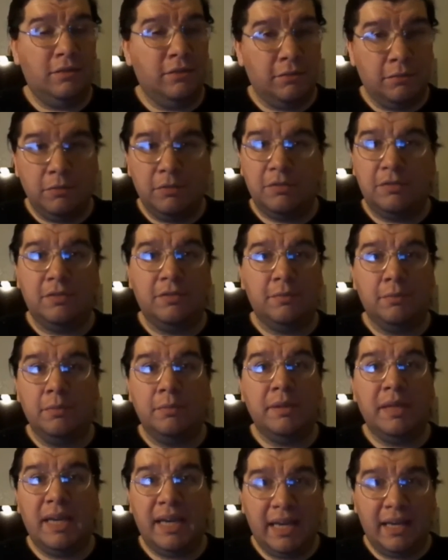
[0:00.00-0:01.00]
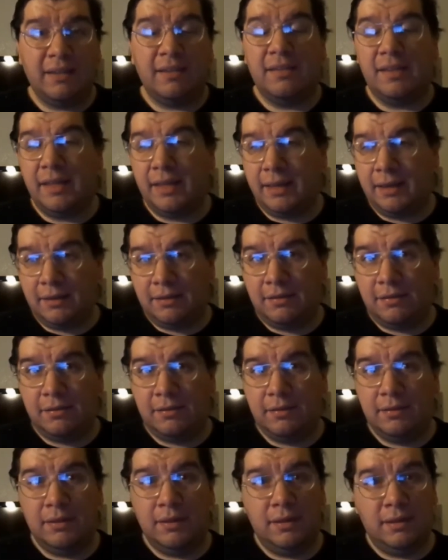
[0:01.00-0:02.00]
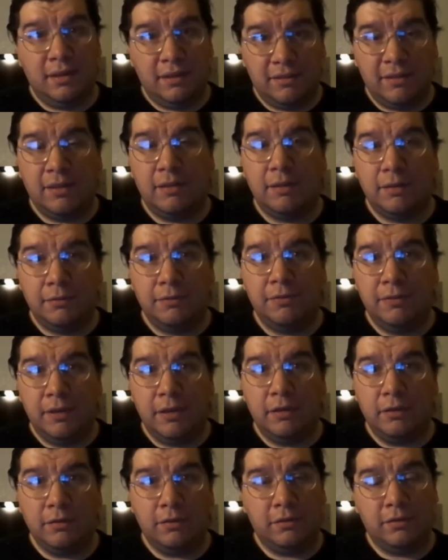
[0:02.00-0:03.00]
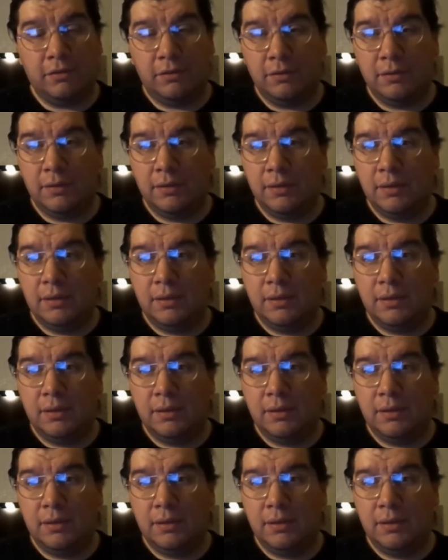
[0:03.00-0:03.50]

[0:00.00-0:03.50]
I just wish this movie had that, and that's how I felt.